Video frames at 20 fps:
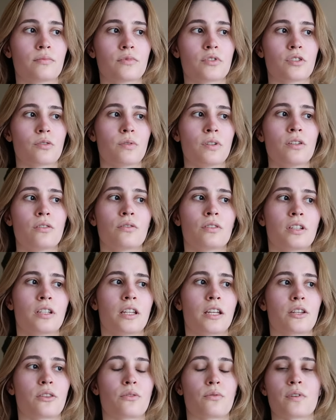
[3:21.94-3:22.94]
doing only
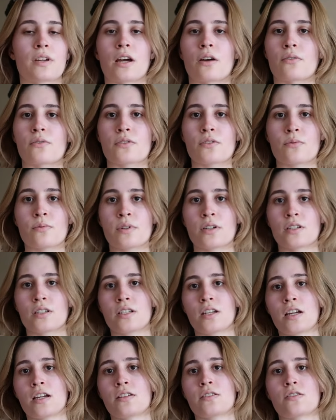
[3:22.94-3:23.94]
like three hours of work
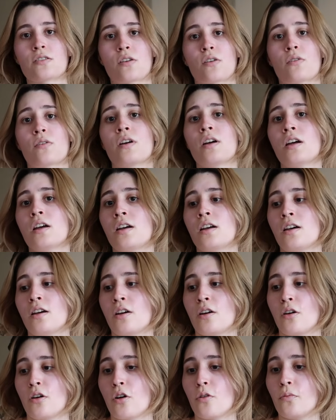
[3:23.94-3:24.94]
today. So
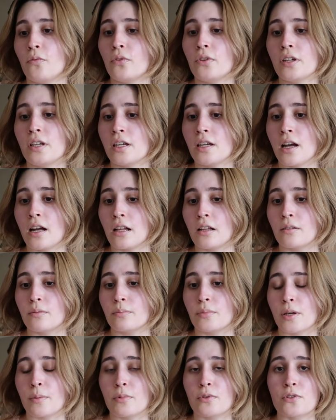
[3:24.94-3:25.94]
hopefully I'll
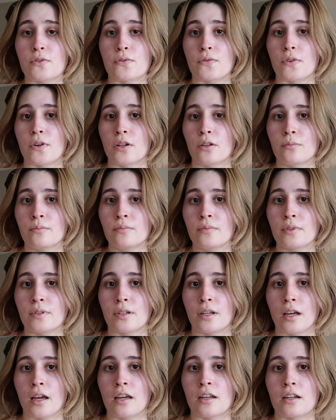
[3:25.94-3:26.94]
be able to film
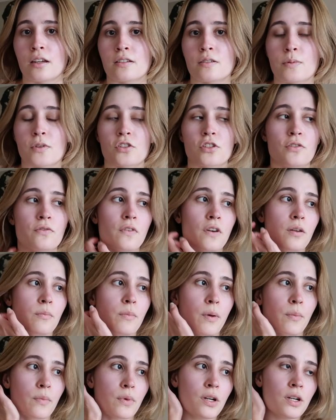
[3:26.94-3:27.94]
and especially if I
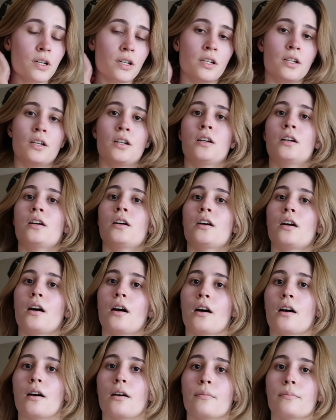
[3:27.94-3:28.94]
remember.
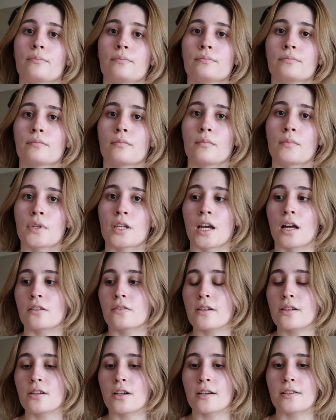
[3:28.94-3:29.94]
Um, but yeah, I'll
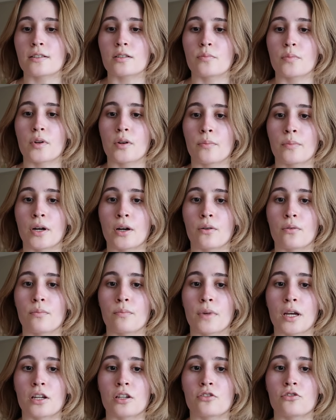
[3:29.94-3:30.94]
tell you guys a little bit about
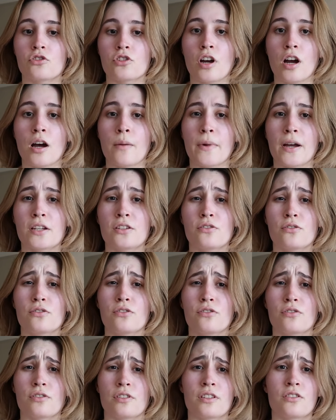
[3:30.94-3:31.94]
my job. I do,
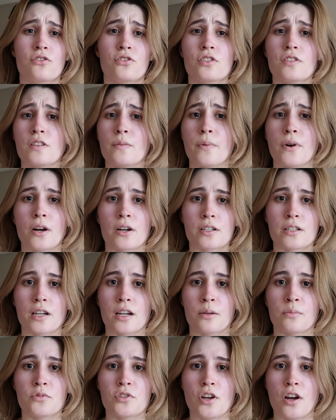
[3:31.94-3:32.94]
it's just a
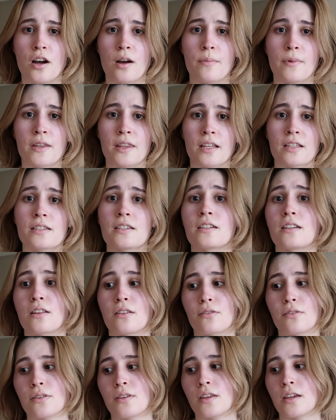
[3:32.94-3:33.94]
part-time job. And that's
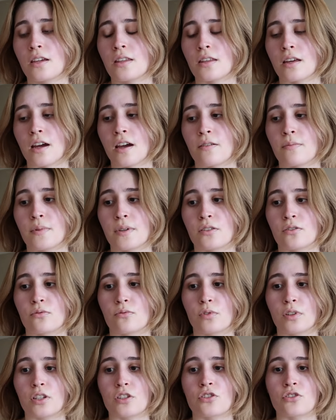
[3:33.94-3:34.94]
another thing that I've been
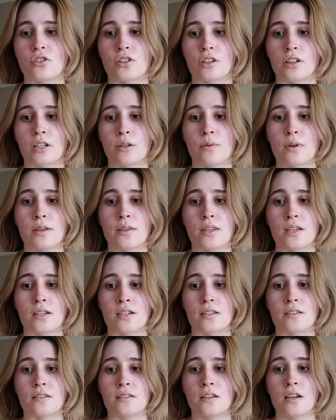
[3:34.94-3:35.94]
really struggling with
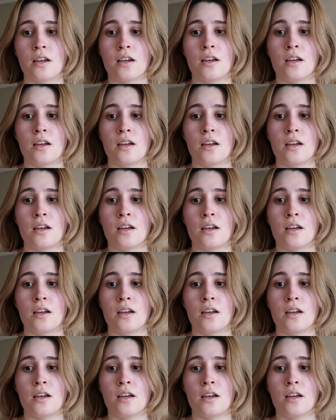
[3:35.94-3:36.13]
is